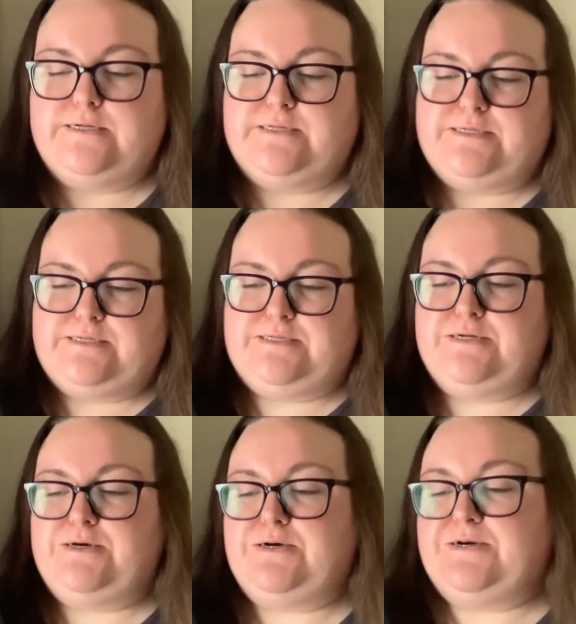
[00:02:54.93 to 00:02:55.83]

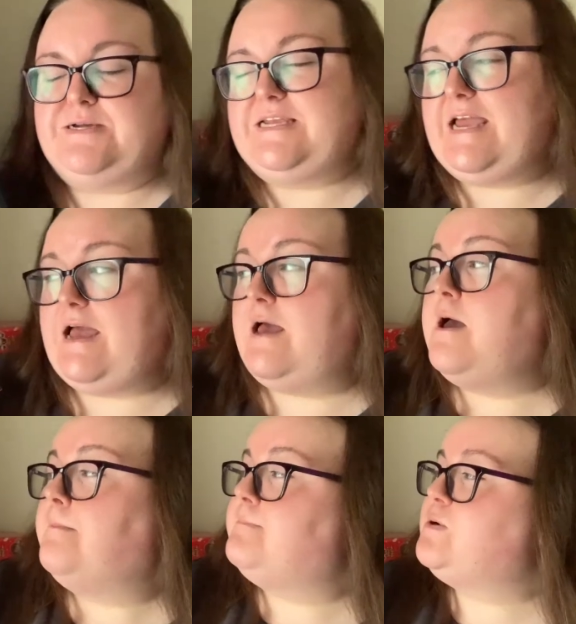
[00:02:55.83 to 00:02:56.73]
So yeah,
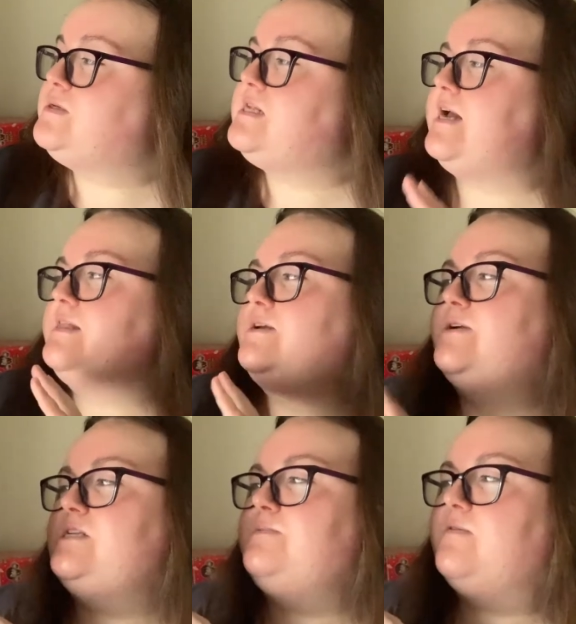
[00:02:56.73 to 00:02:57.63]
most likely
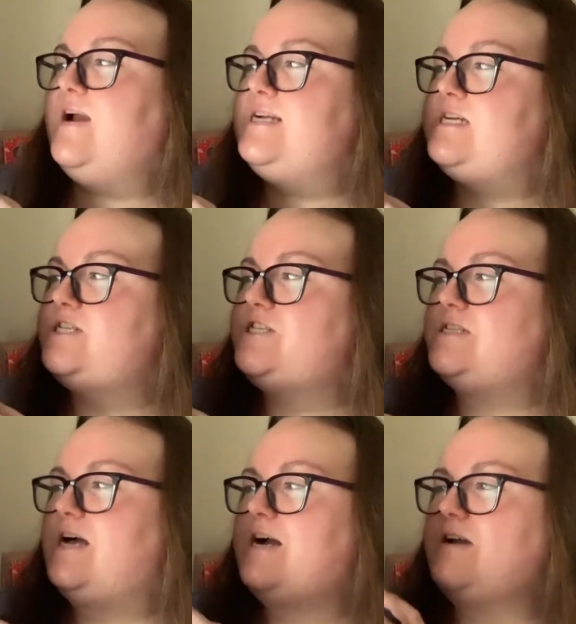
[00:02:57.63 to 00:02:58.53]
going to be read
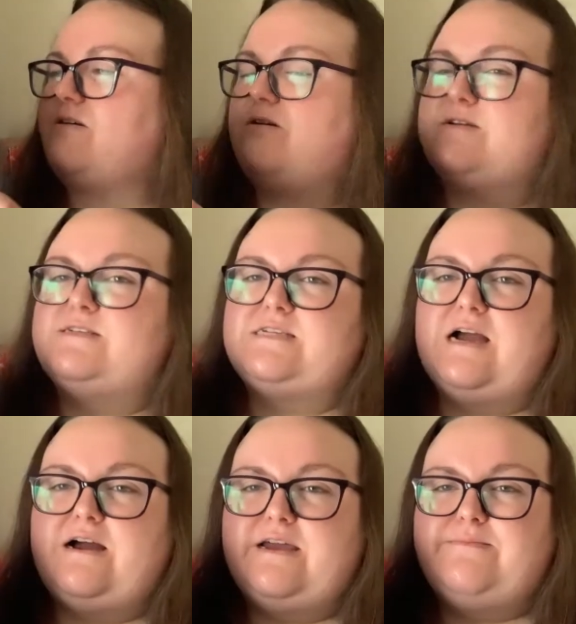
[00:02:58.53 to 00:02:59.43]
July, August
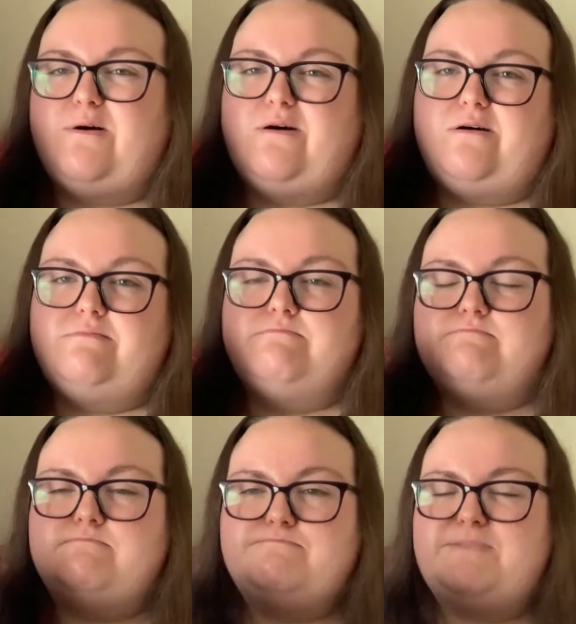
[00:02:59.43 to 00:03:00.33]
time, or
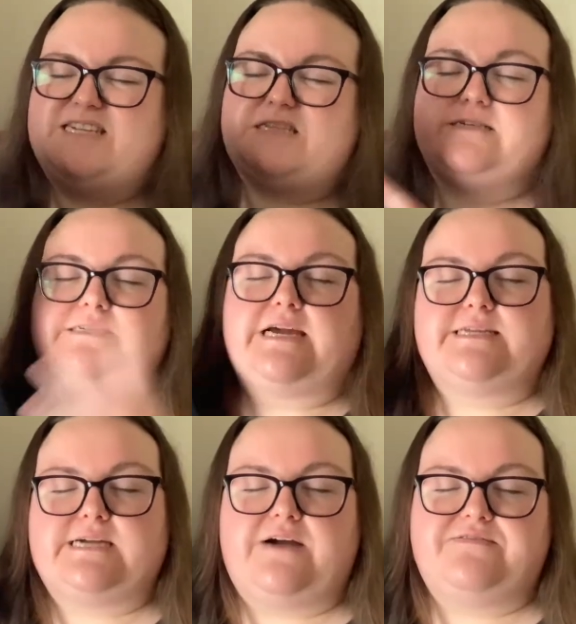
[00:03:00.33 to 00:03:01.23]
basically the
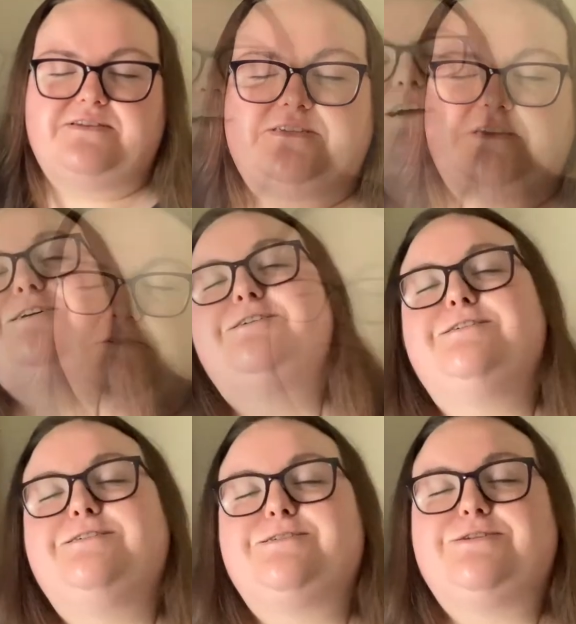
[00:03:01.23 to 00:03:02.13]
second half of year.
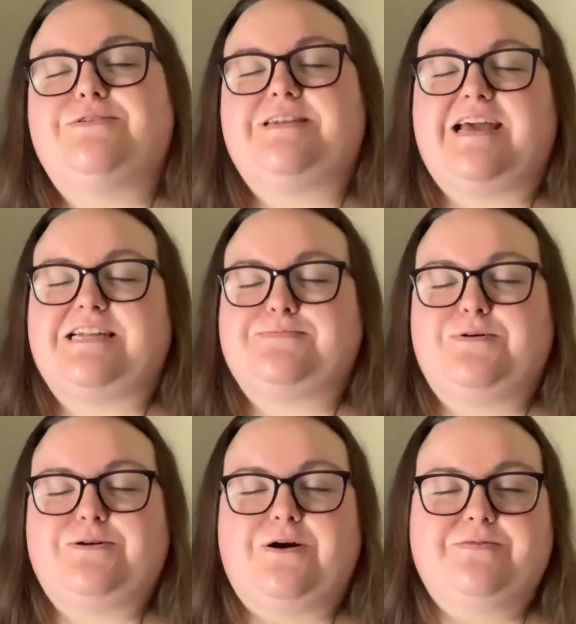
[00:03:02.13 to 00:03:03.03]
So the next
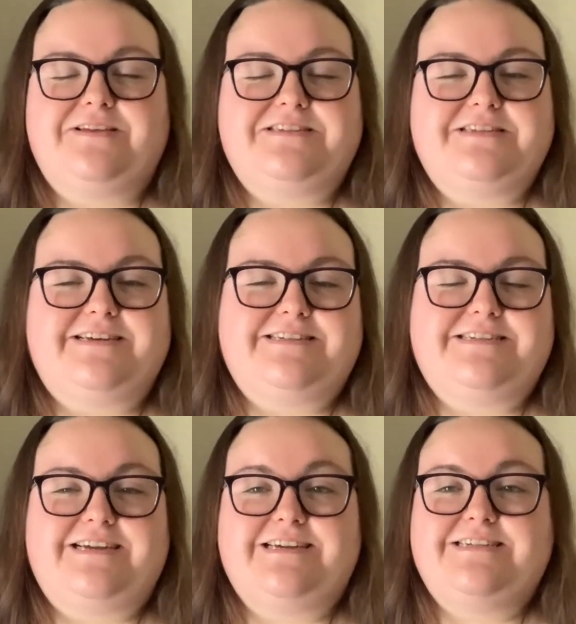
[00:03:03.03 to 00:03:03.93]
book on this list
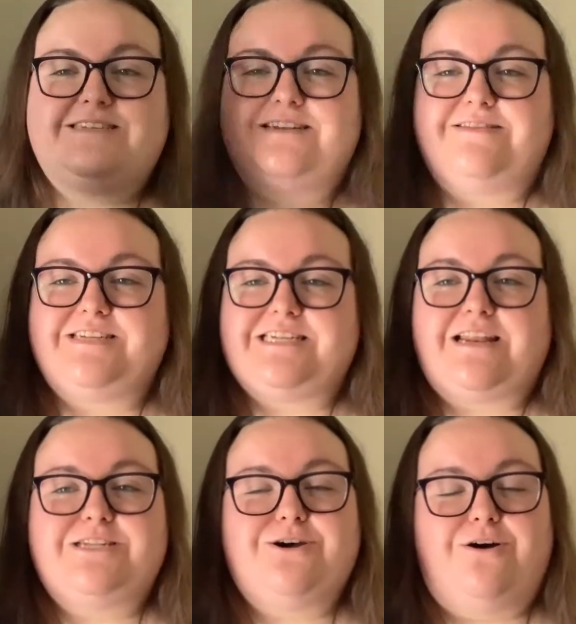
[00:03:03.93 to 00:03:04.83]
is The
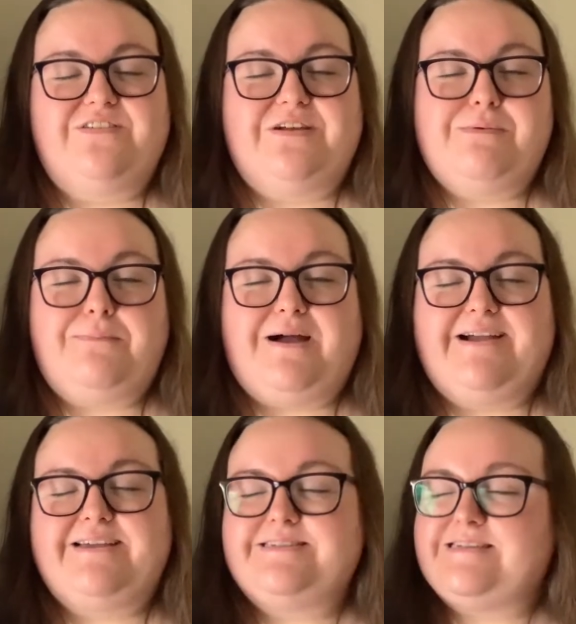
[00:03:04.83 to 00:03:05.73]
Sanatorium
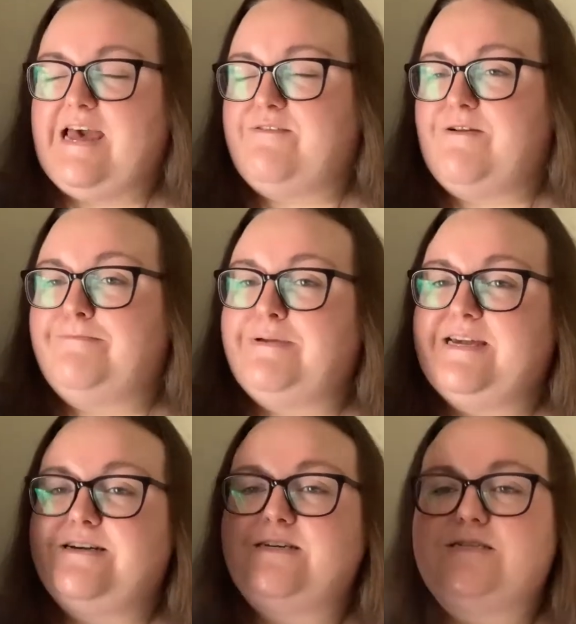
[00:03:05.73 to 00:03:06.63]
by Sarah
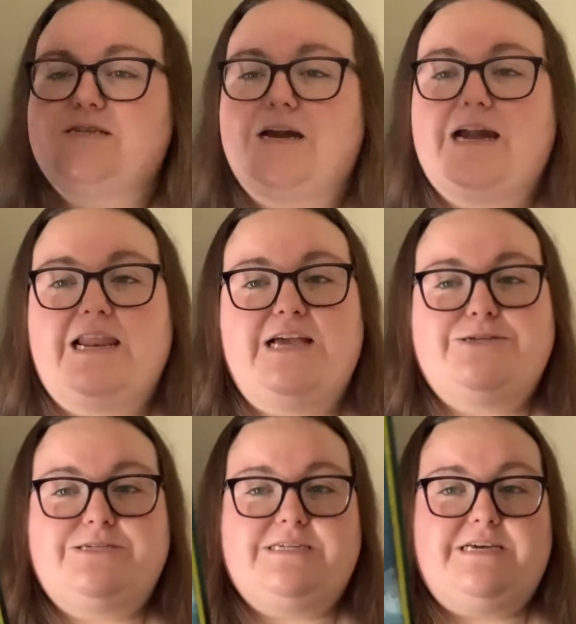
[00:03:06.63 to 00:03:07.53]
Pierce. Can I
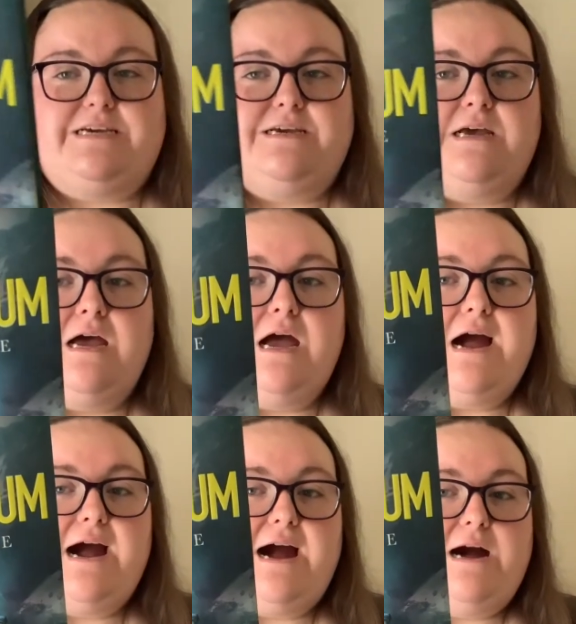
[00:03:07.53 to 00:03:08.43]
just say,
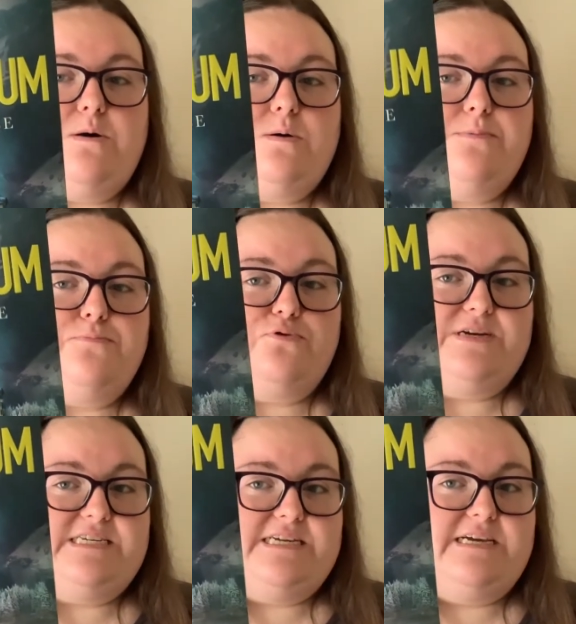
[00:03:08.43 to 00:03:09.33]
how
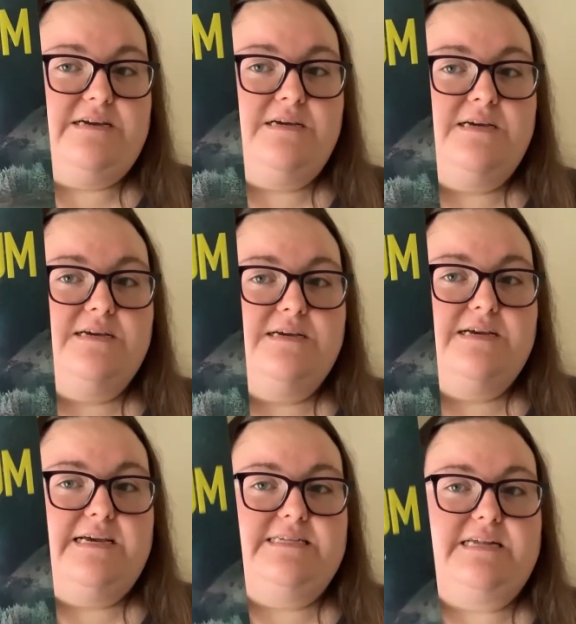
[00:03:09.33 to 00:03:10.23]
pretty
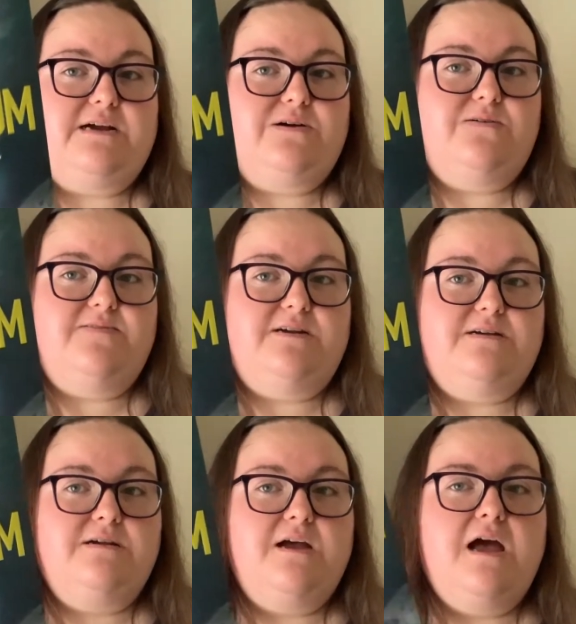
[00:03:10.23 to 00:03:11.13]
is that cover?
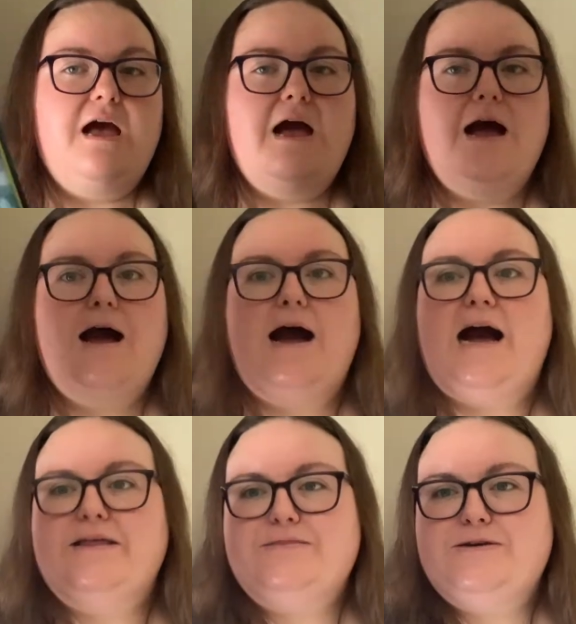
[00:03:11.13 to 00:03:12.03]

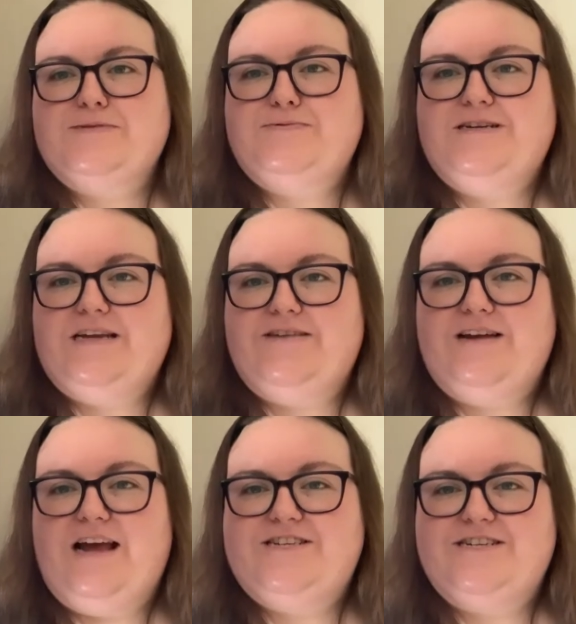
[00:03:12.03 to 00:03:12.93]
And the sprayed
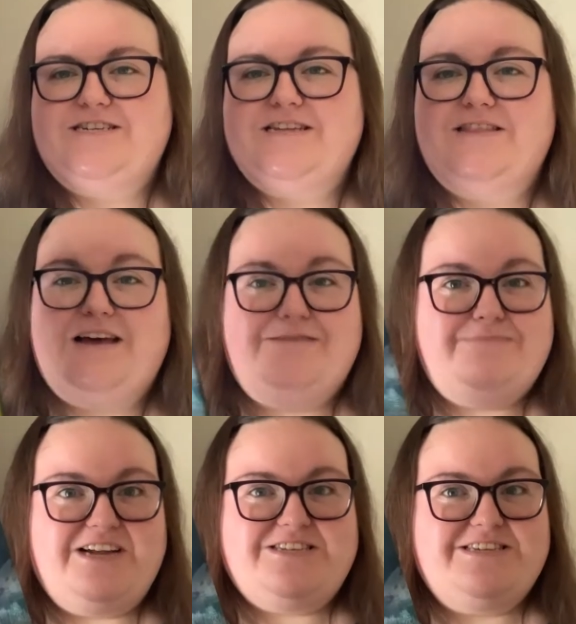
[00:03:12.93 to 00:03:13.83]
edges that
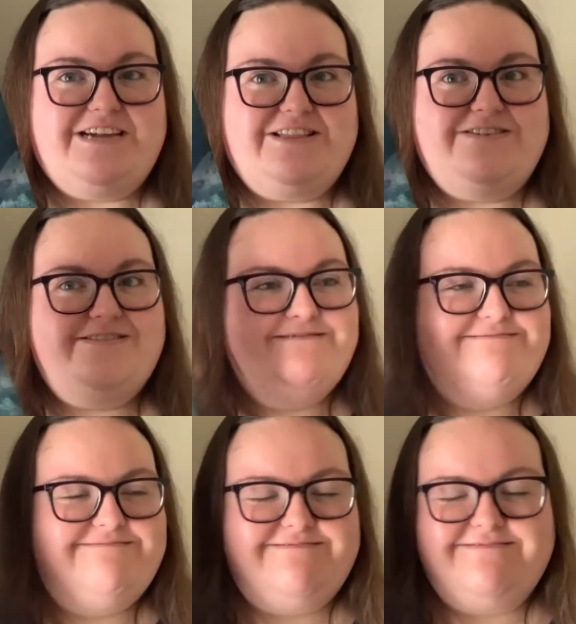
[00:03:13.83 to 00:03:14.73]
match the yellow.
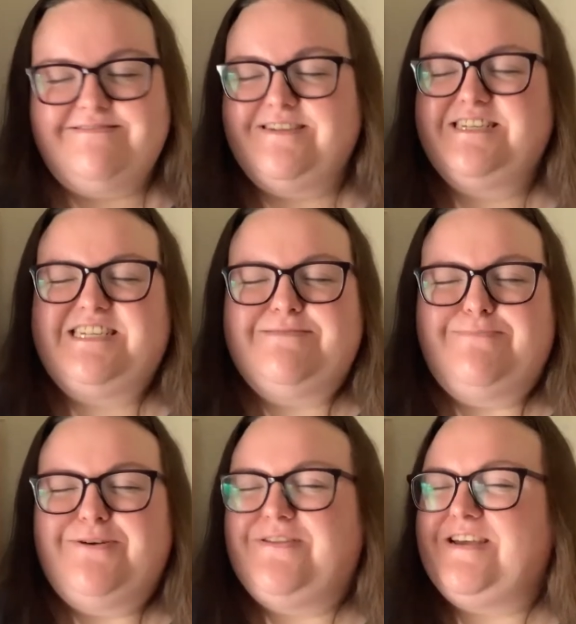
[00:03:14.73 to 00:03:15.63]

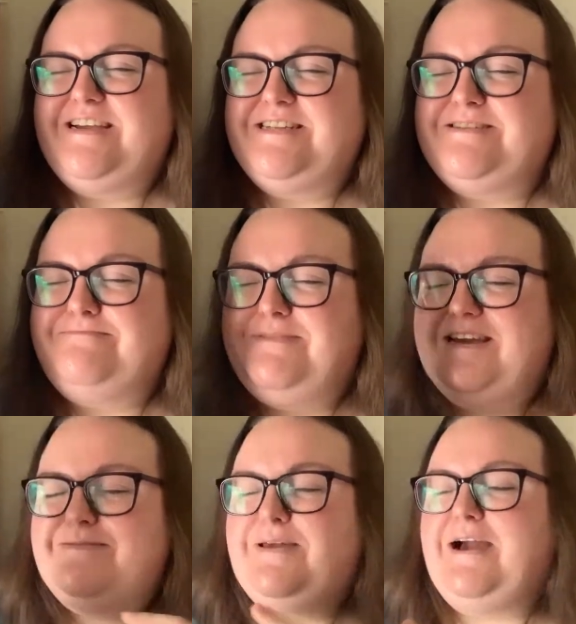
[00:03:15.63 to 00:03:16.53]
Simple things
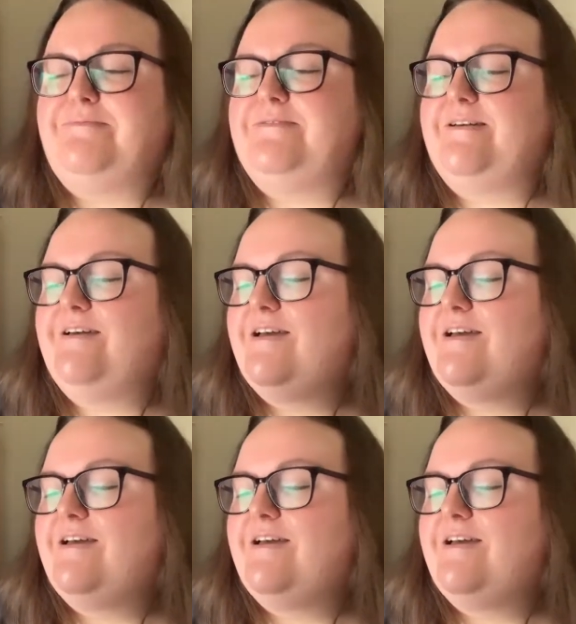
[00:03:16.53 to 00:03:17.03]
make me happy.